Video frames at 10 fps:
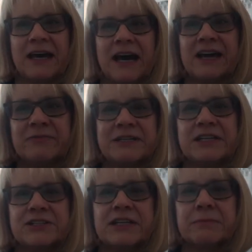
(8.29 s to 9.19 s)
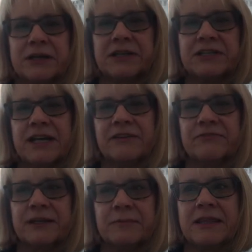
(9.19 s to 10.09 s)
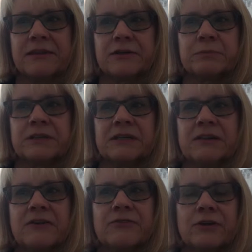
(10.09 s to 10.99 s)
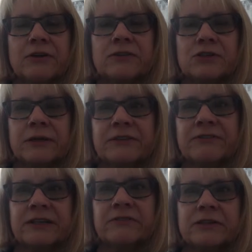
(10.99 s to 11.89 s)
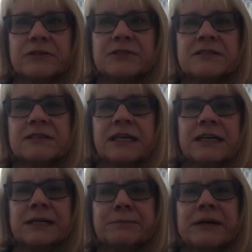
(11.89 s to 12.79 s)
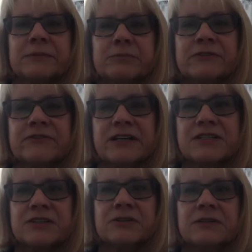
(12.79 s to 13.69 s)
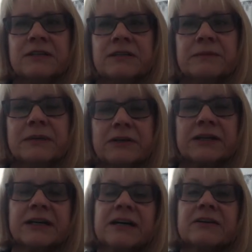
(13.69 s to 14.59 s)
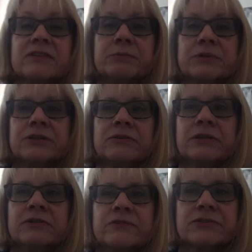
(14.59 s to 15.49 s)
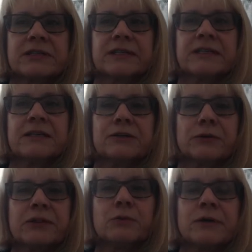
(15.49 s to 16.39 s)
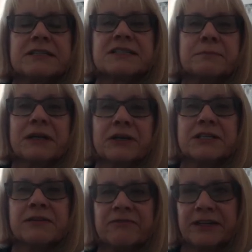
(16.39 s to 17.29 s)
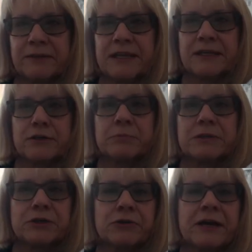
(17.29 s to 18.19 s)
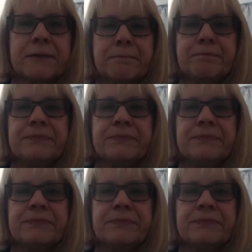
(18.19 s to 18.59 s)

I've been teaching marriage and family therapy for over 25 years, and am a professor emerita of the Purdue University Northwest Marriage and Family Therapy Program.